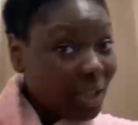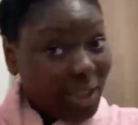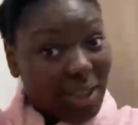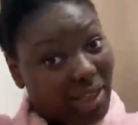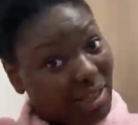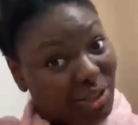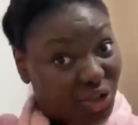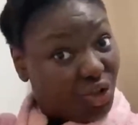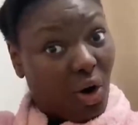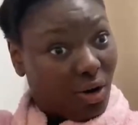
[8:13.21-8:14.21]
my
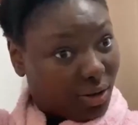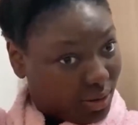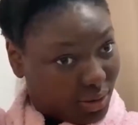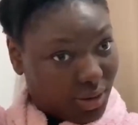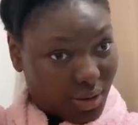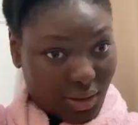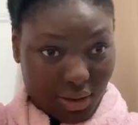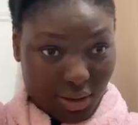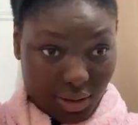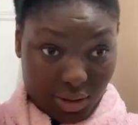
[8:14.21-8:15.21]
rosemary, which I've
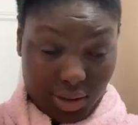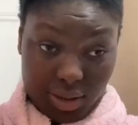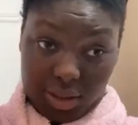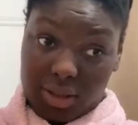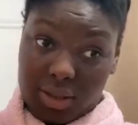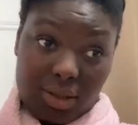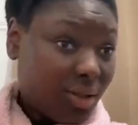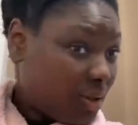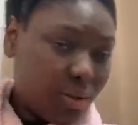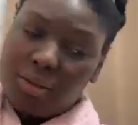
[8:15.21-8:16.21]
left to seep
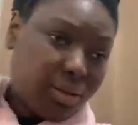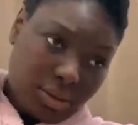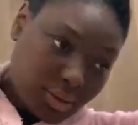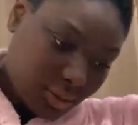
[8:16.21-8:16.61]
for about an